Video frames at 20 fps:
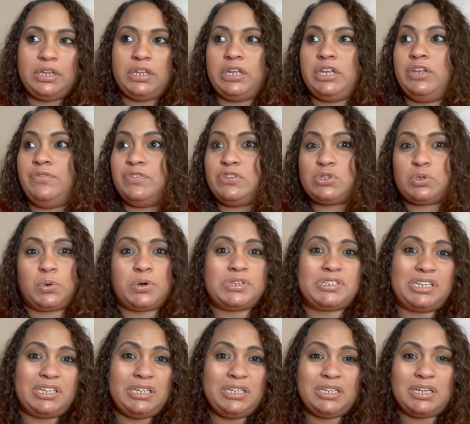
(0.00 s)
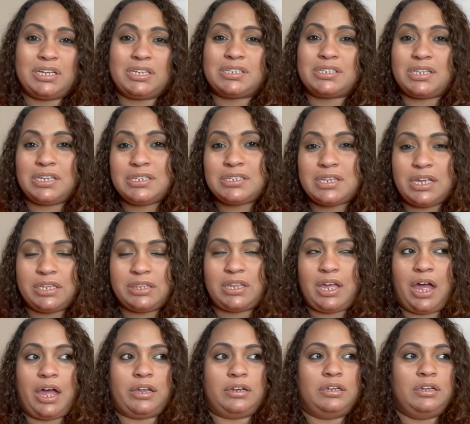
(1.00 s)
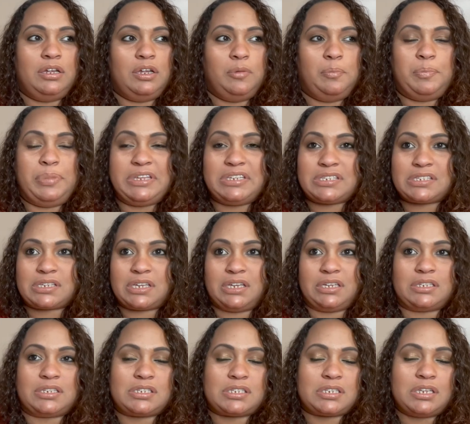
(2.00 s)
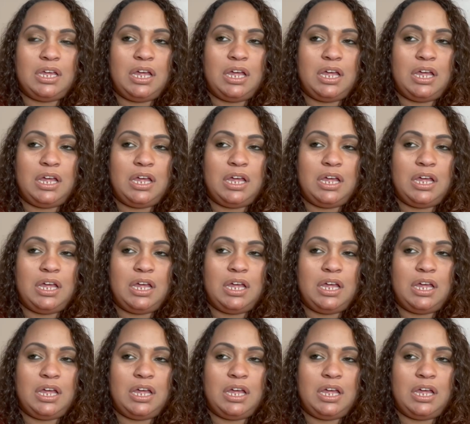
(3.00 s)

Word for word: even tortillas, things like that, biscuits,